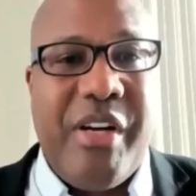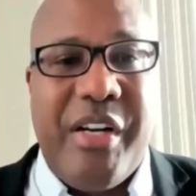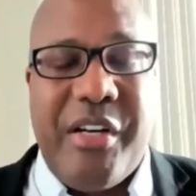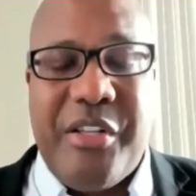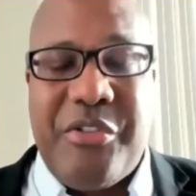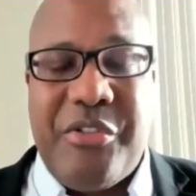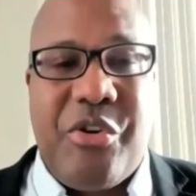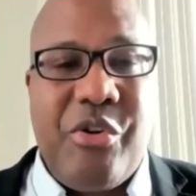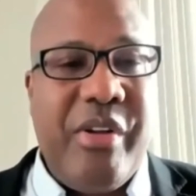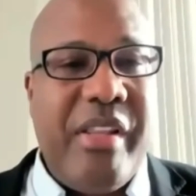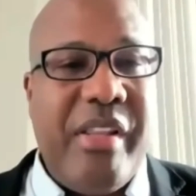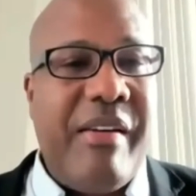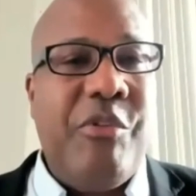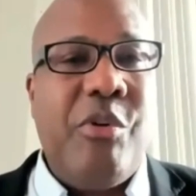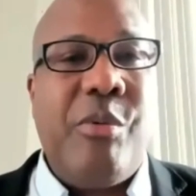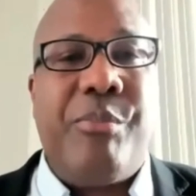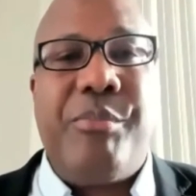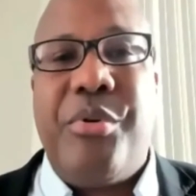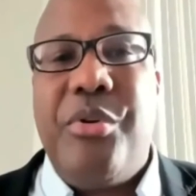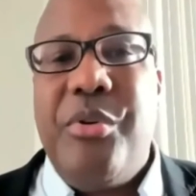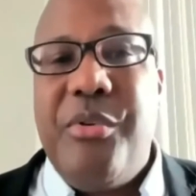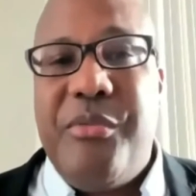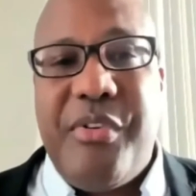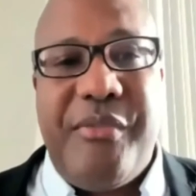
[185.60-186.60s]
credit score, they have no
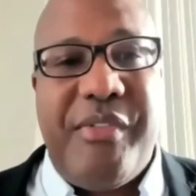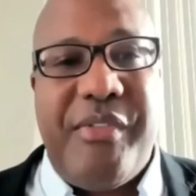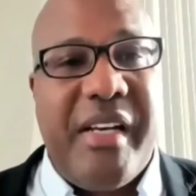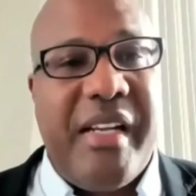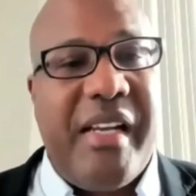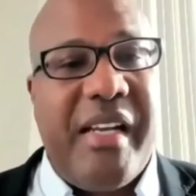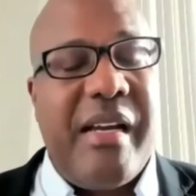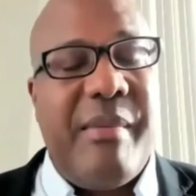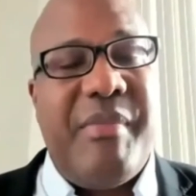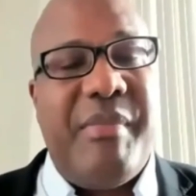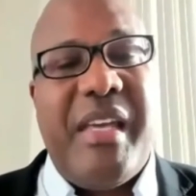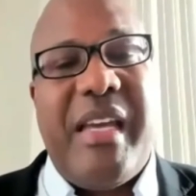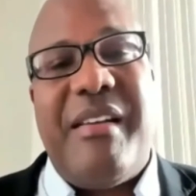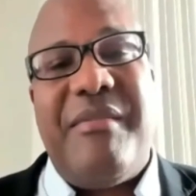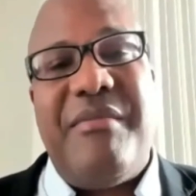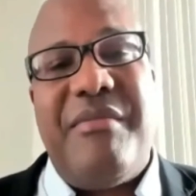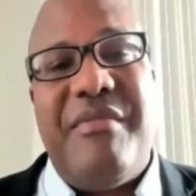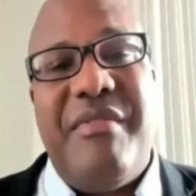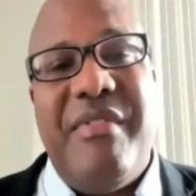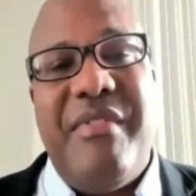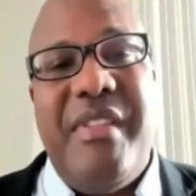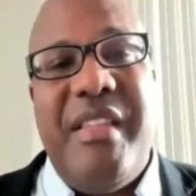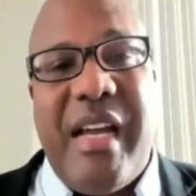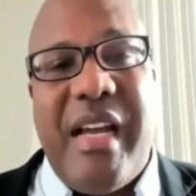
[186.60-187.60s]
proof of income, they have
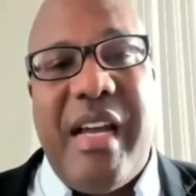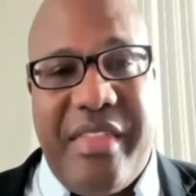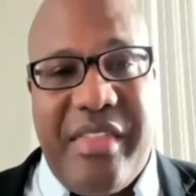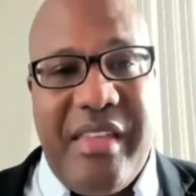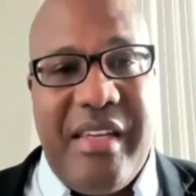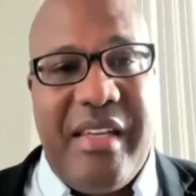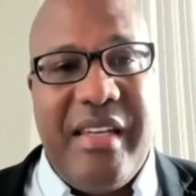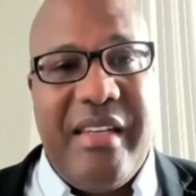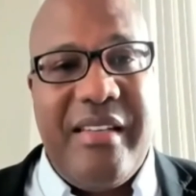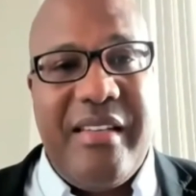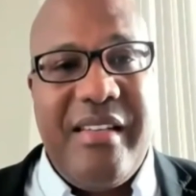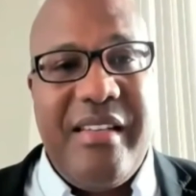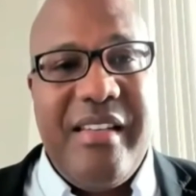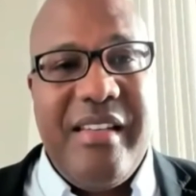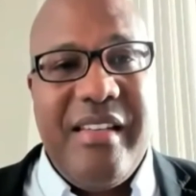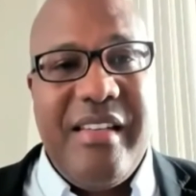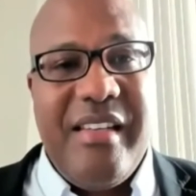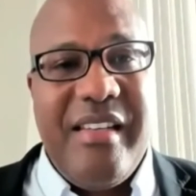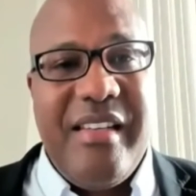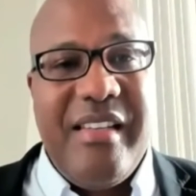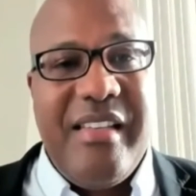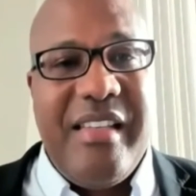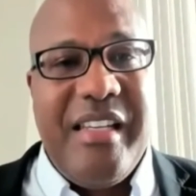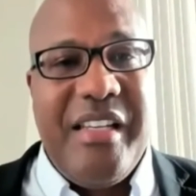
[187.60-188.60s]
nothing.
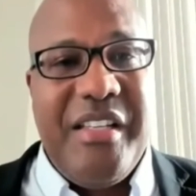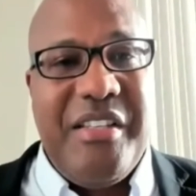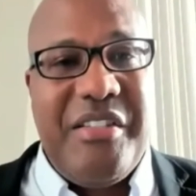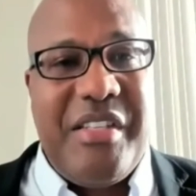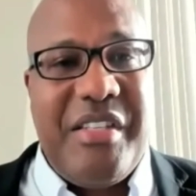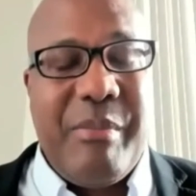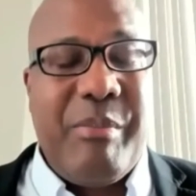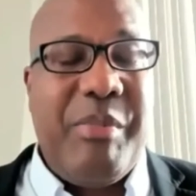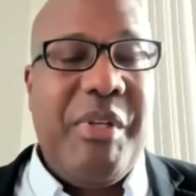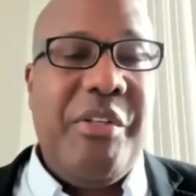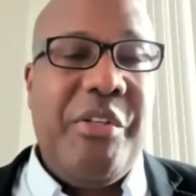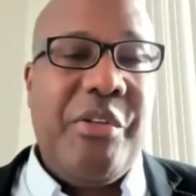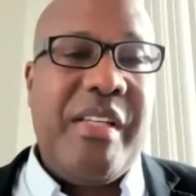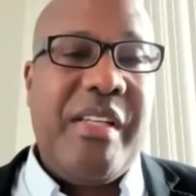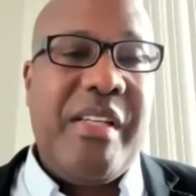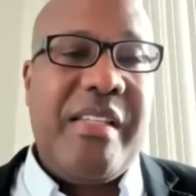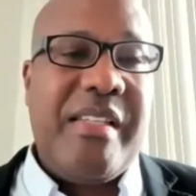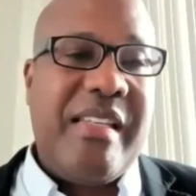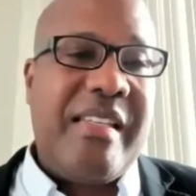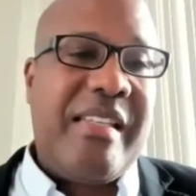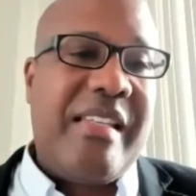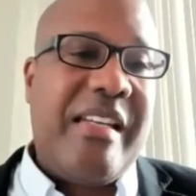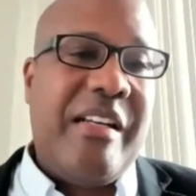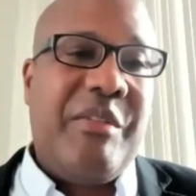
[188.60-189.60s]
They simply don't
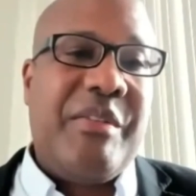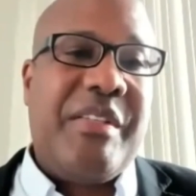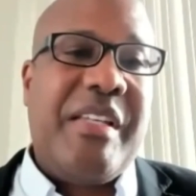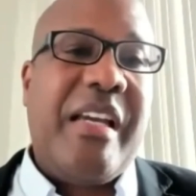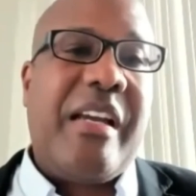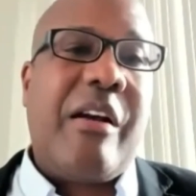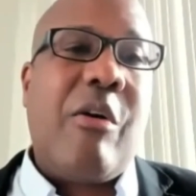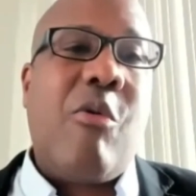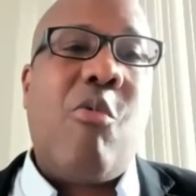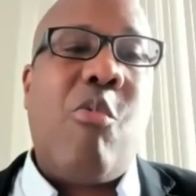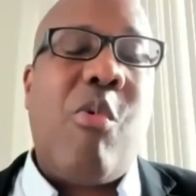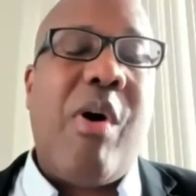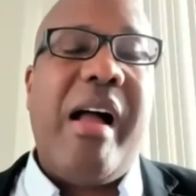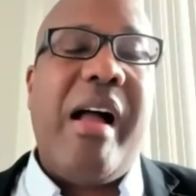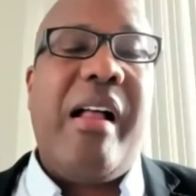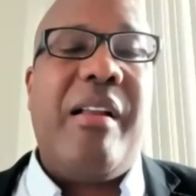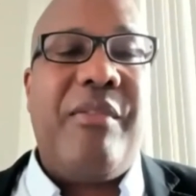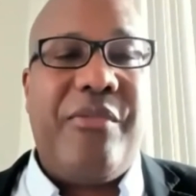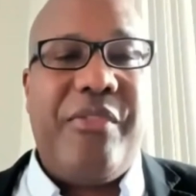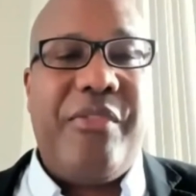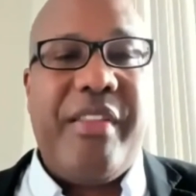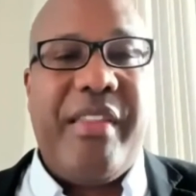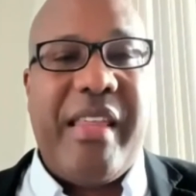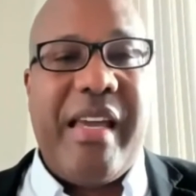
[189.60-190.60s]
exist, and it'll take a
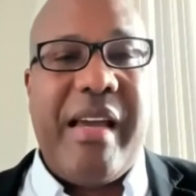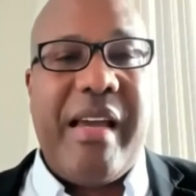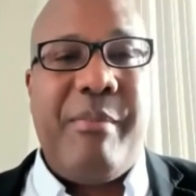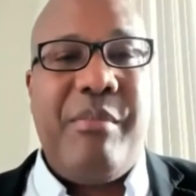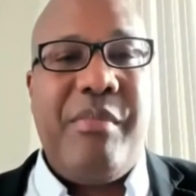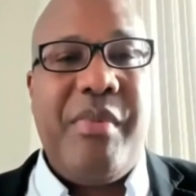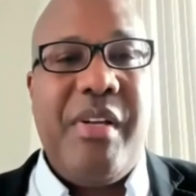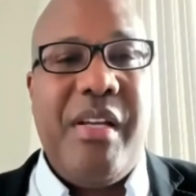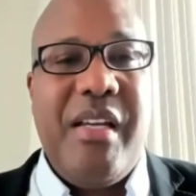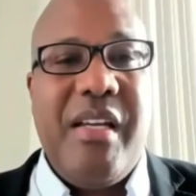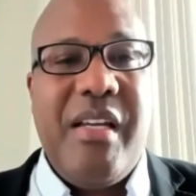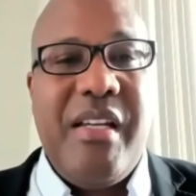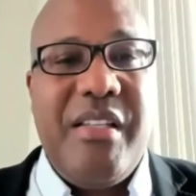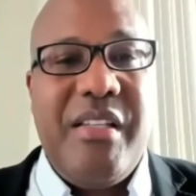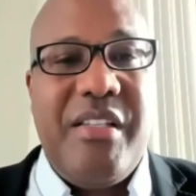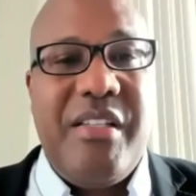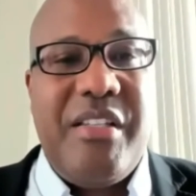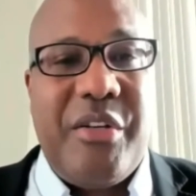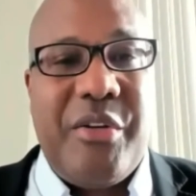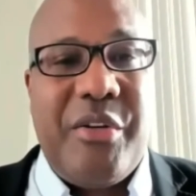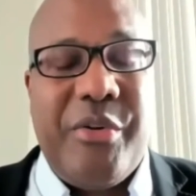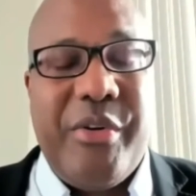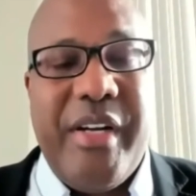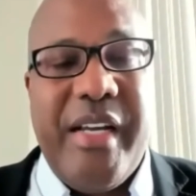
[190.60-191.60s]
while for them
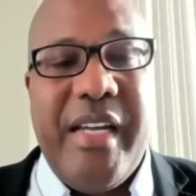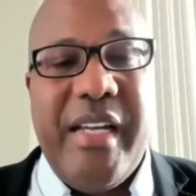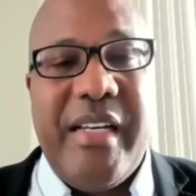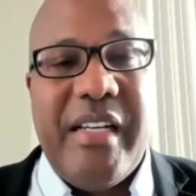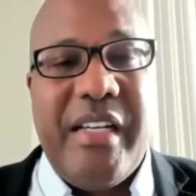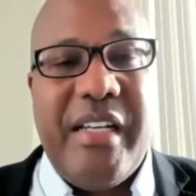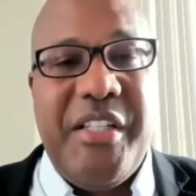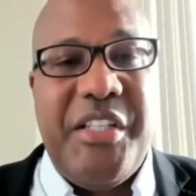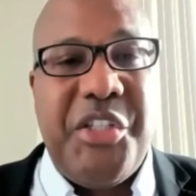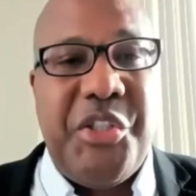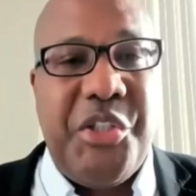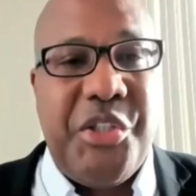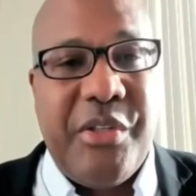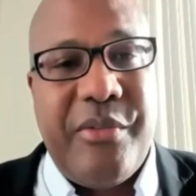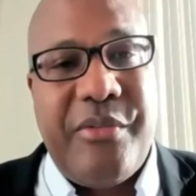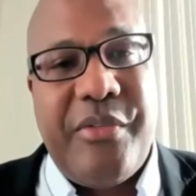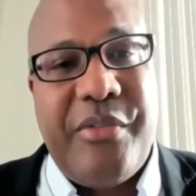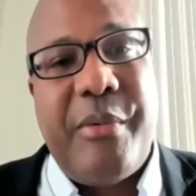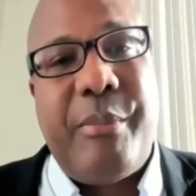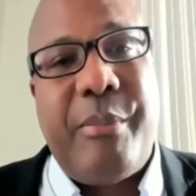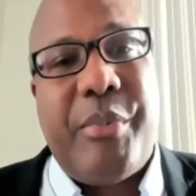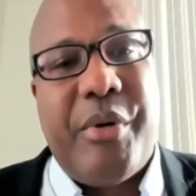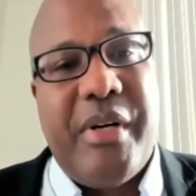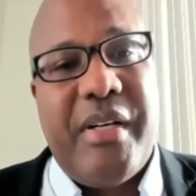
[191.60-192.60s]
to create a digital
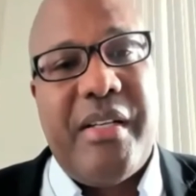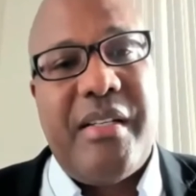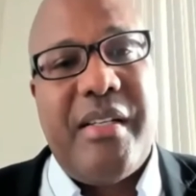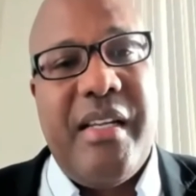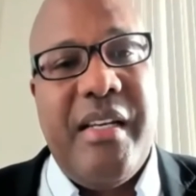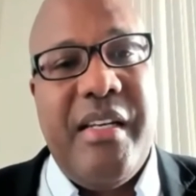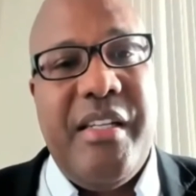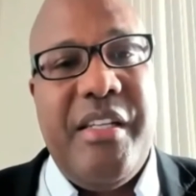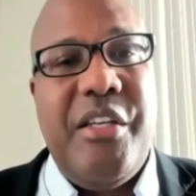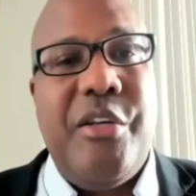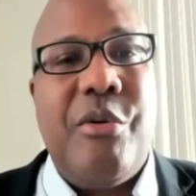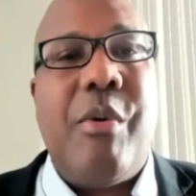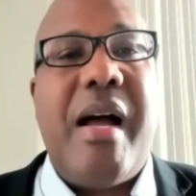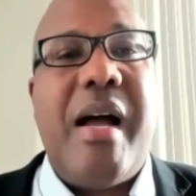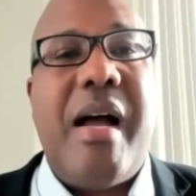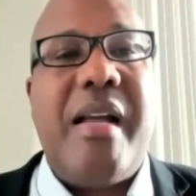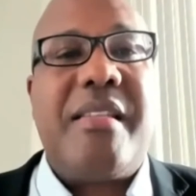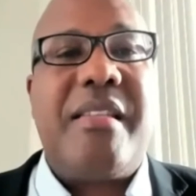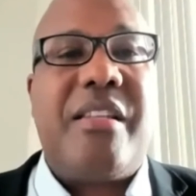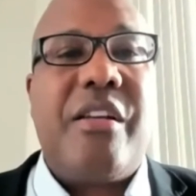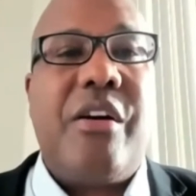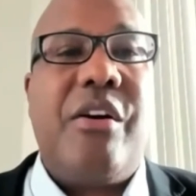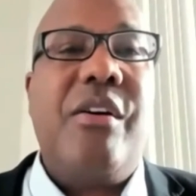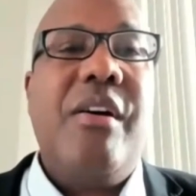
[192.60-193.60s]
footprint in the
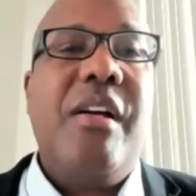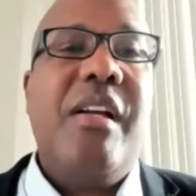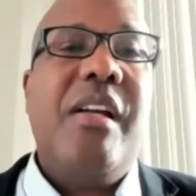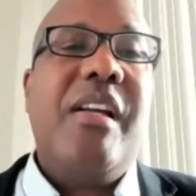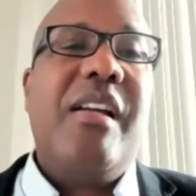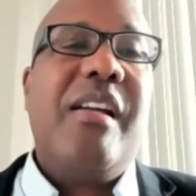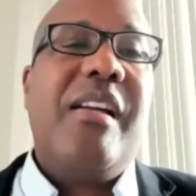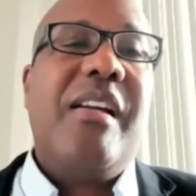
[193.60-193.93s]
US. So